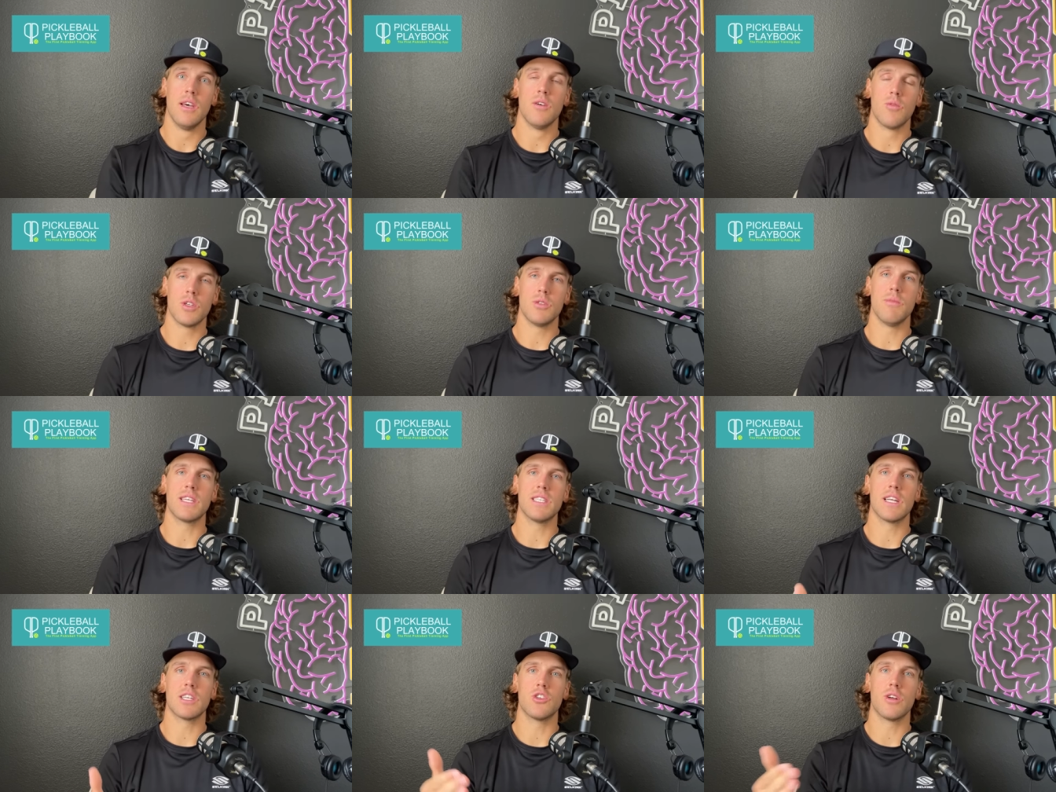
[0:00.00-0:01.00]
which makes it
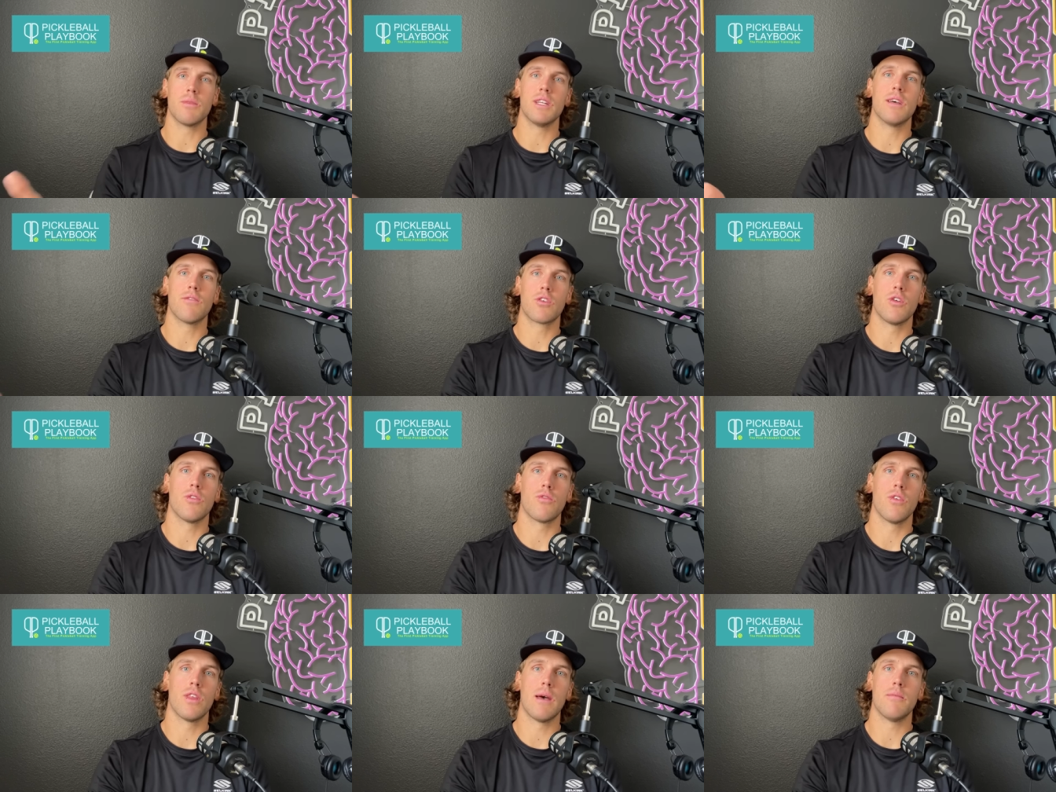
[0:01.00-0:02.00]
extremely difficult for
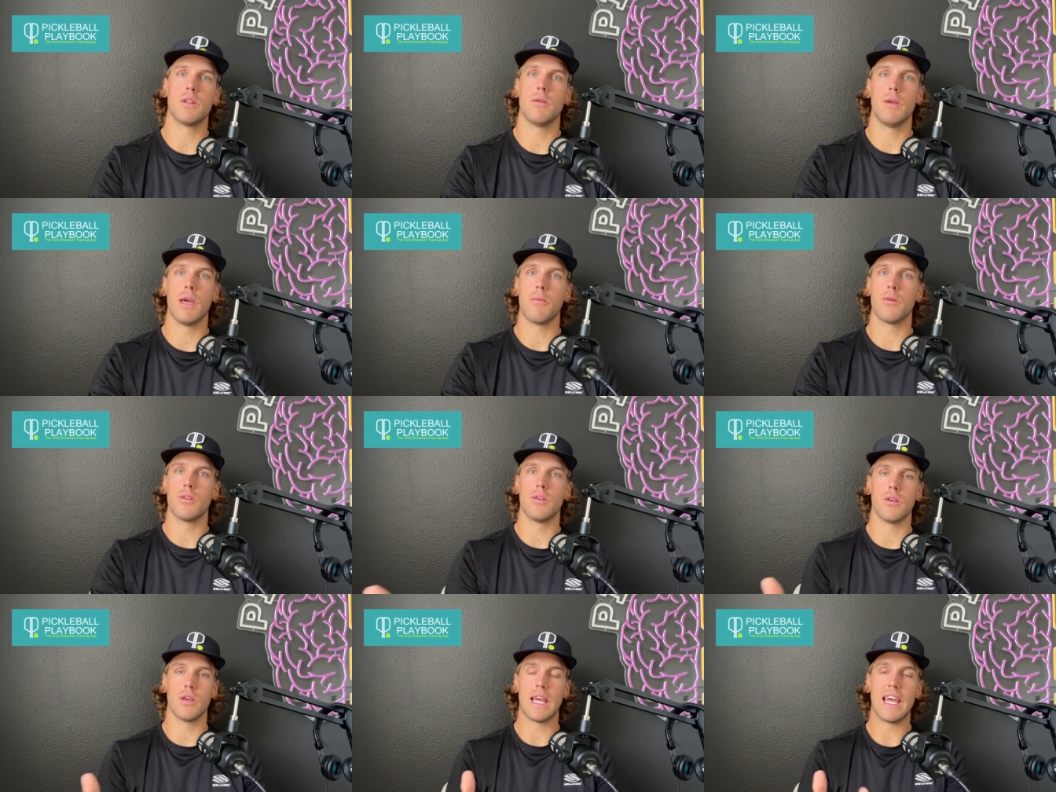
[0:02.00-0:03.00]
them to be able
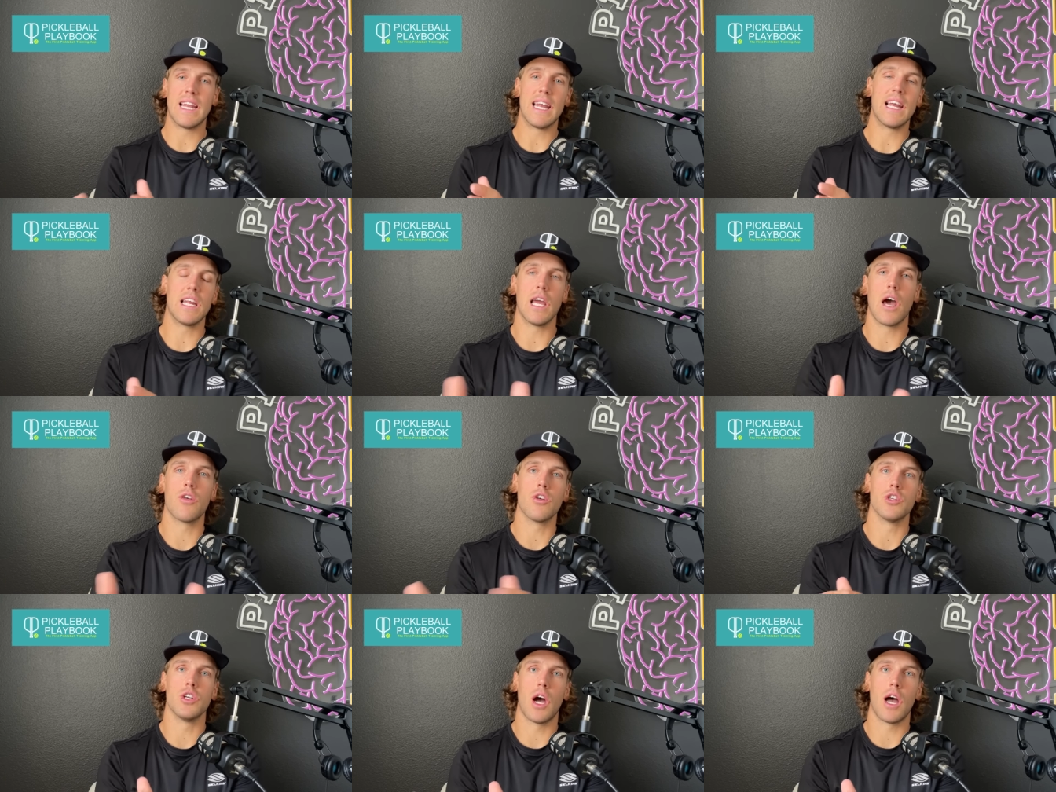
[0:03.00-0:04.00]
to hit any other
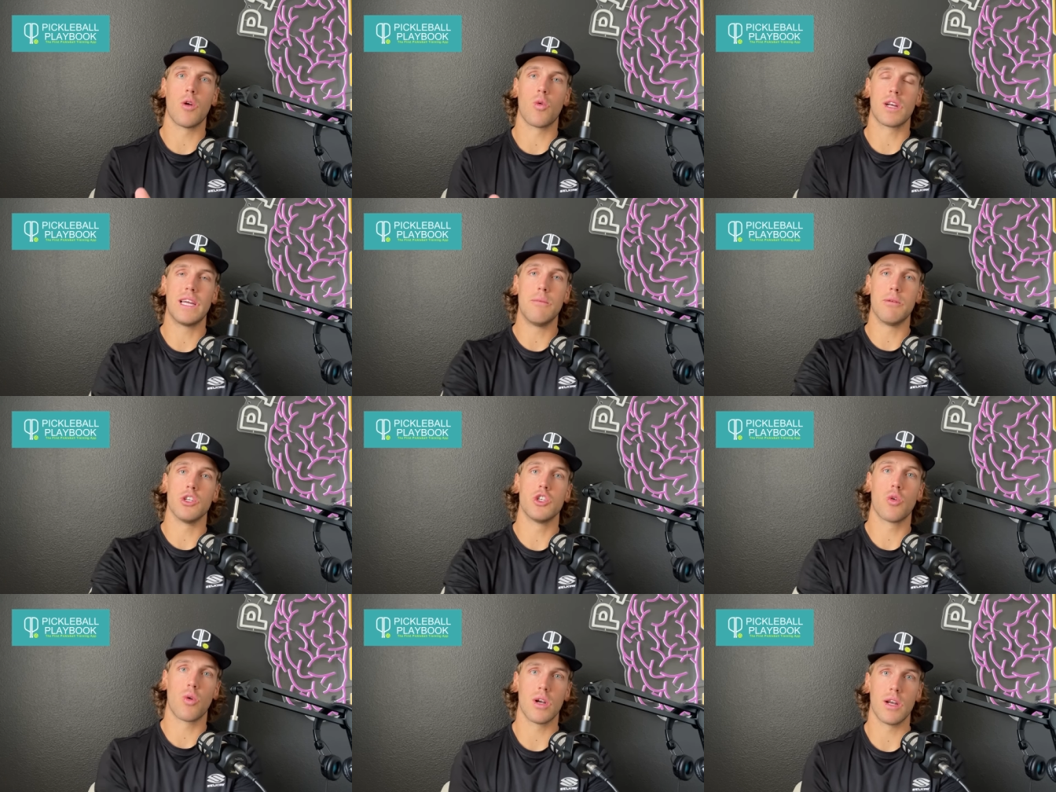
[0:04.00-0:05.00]
shot or keep it
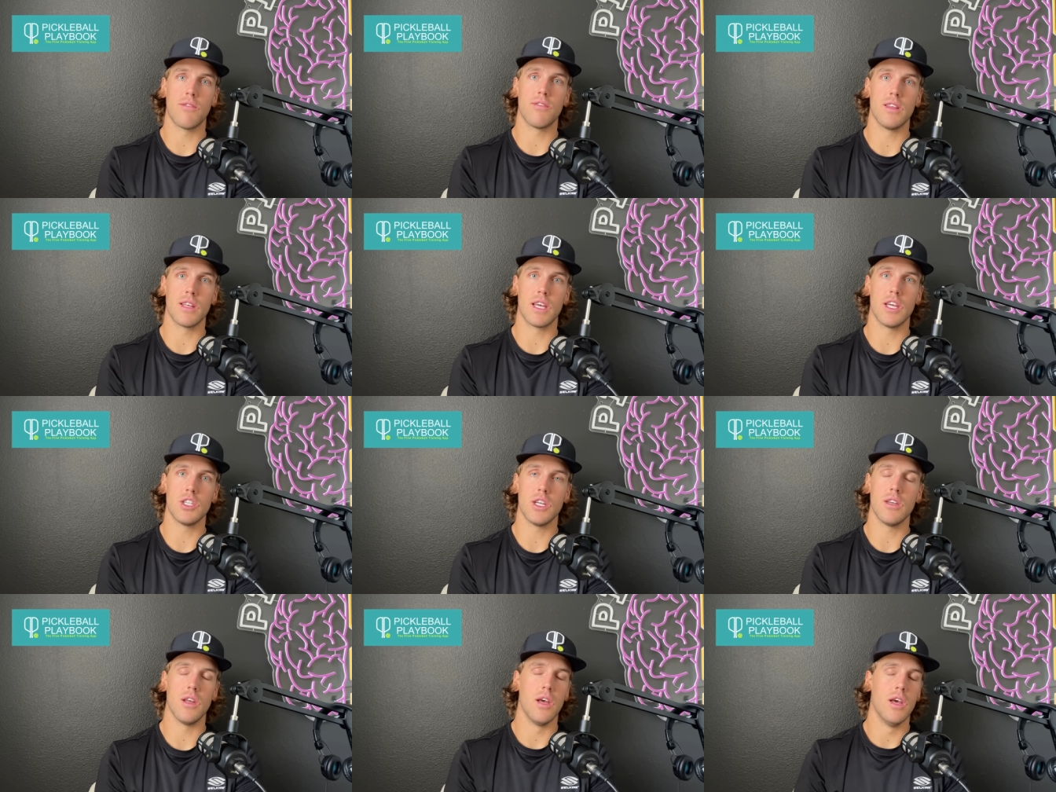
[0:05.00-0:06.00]
short enough in the kitchen.